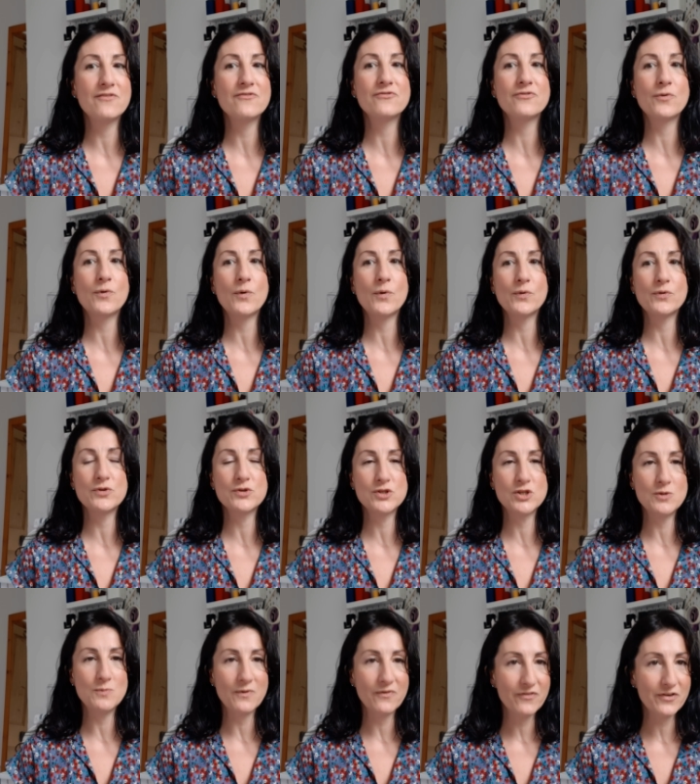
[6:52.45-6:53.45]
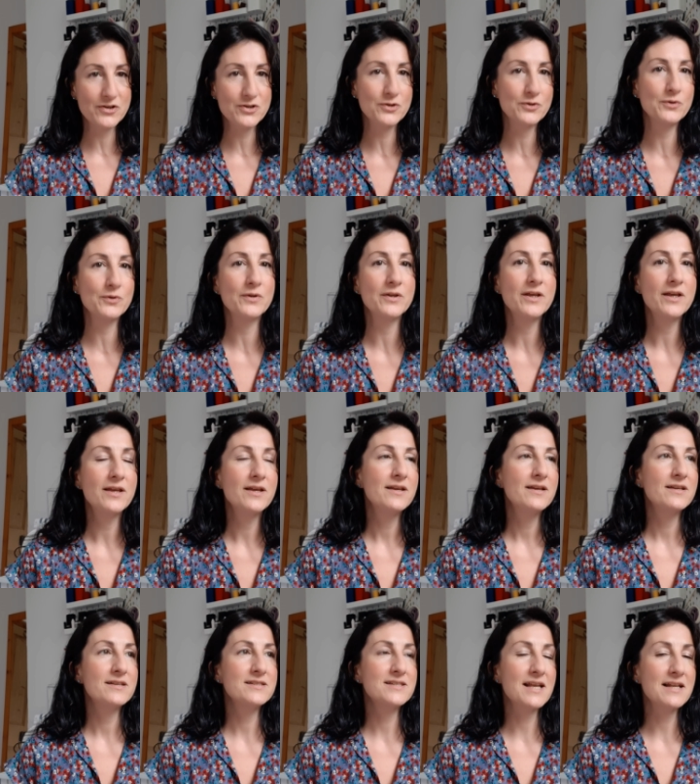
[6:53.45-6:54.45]
for the superficial
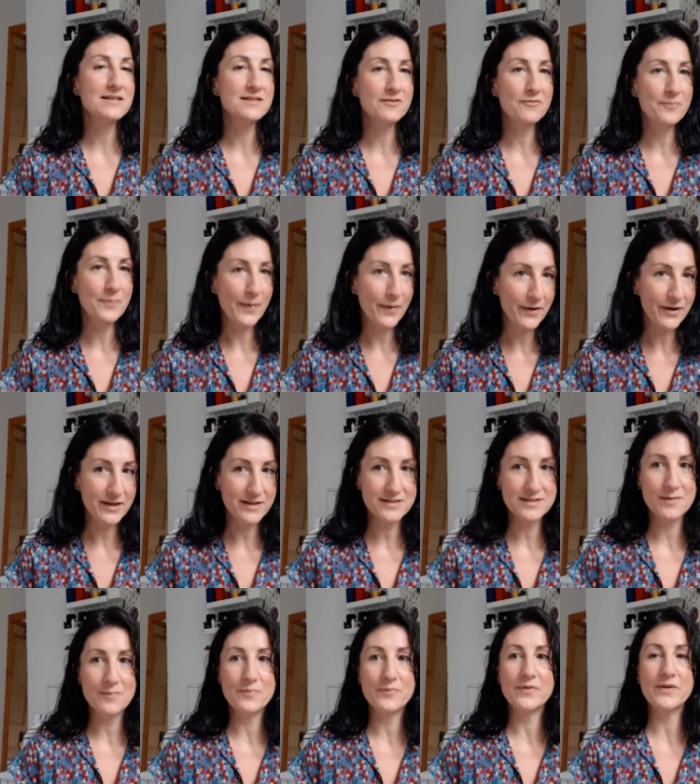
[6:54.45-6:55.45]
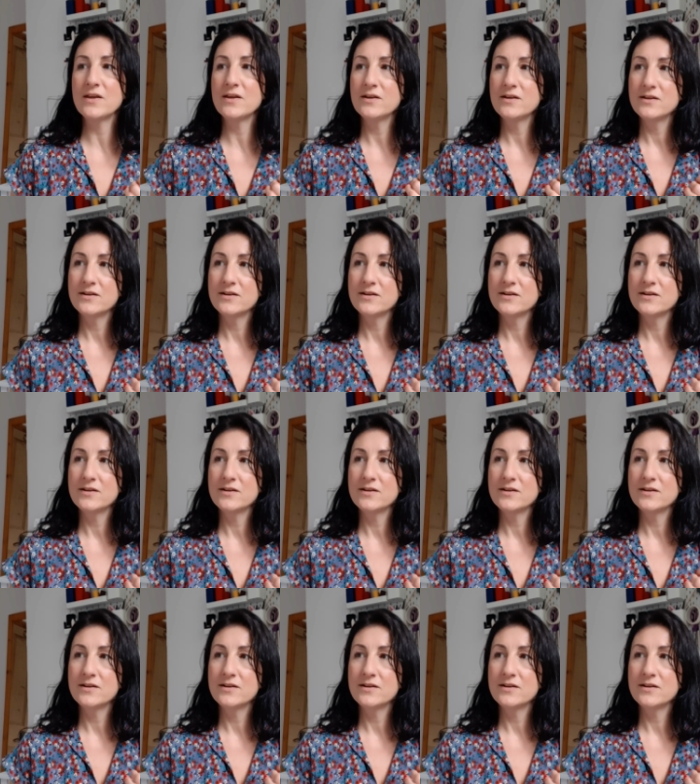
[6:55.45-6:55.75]
sense of buying something,